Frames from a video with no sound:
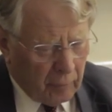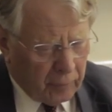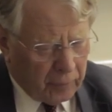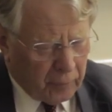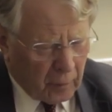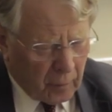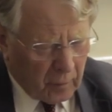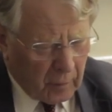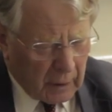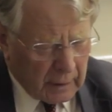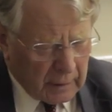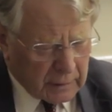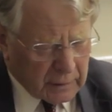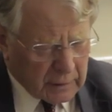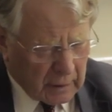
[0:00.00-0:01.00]
For
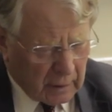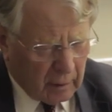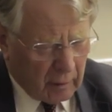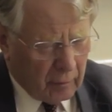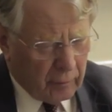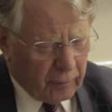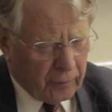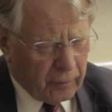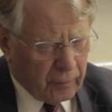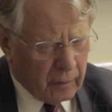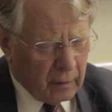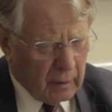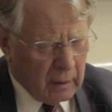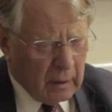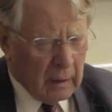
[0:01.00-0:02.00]
myself,
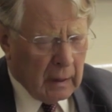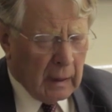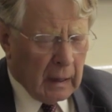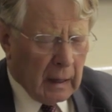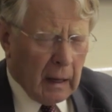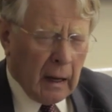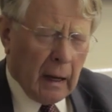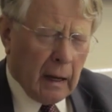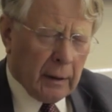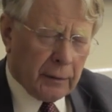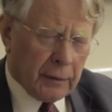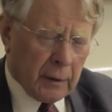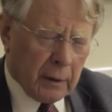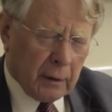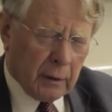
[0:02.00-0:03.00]
I
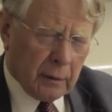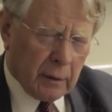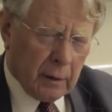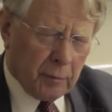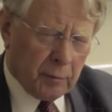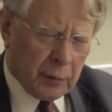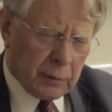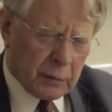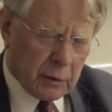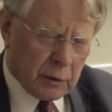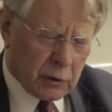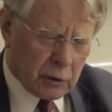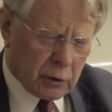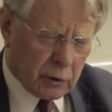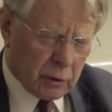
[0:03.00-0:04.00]
think the
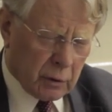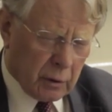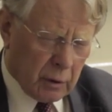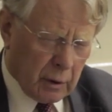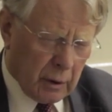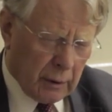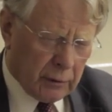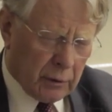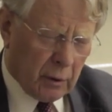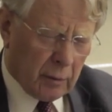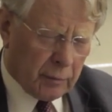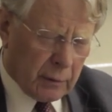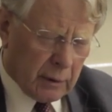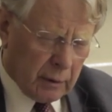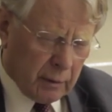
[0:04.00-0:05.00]
position
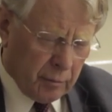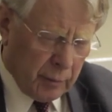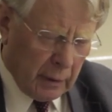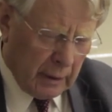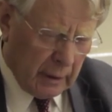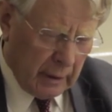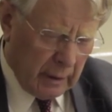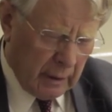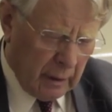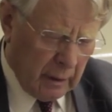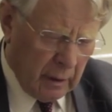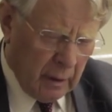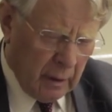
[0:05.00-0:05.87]
adopted by